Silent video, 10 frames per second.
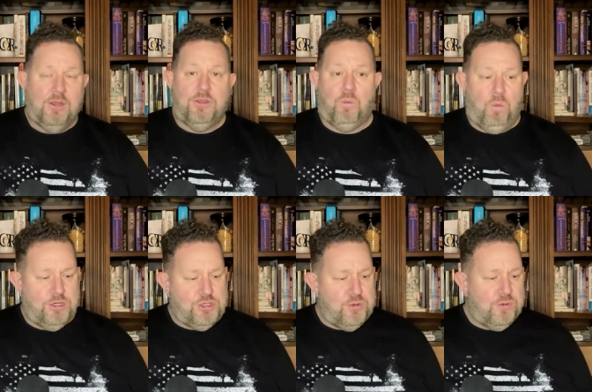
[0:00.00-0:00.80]
The
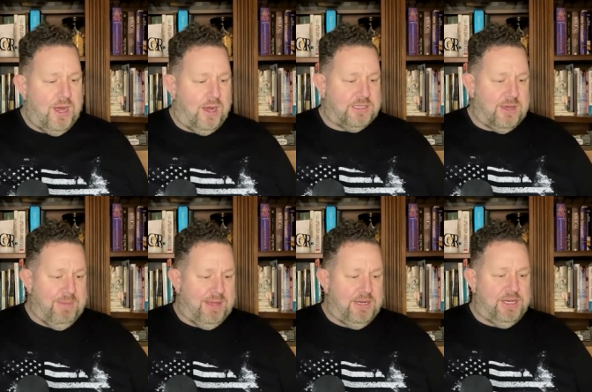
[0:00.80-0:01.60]
one true God
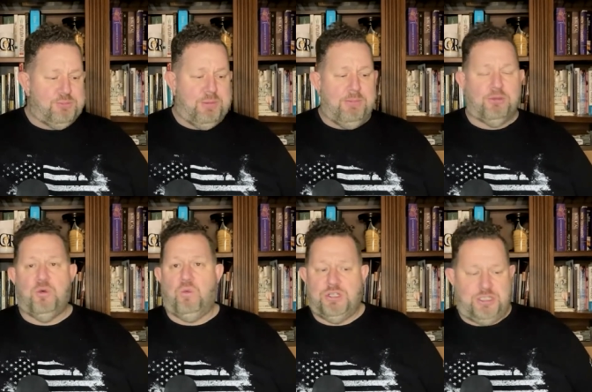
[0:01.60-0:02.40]
commanded his people
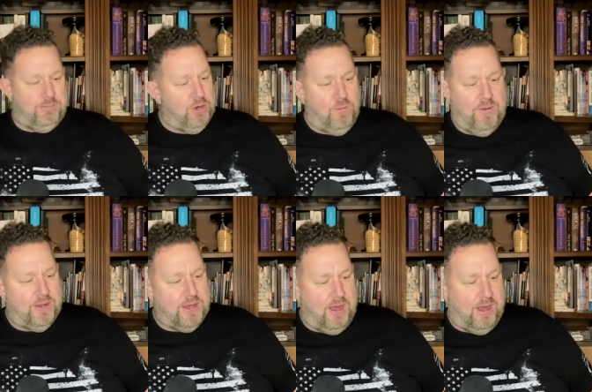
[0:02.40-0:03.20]
to worship no
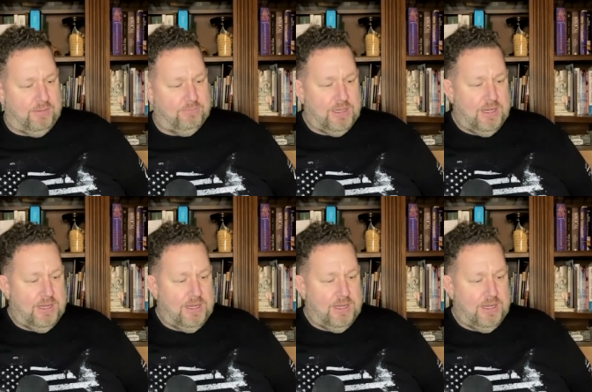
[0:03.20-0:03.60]
other God.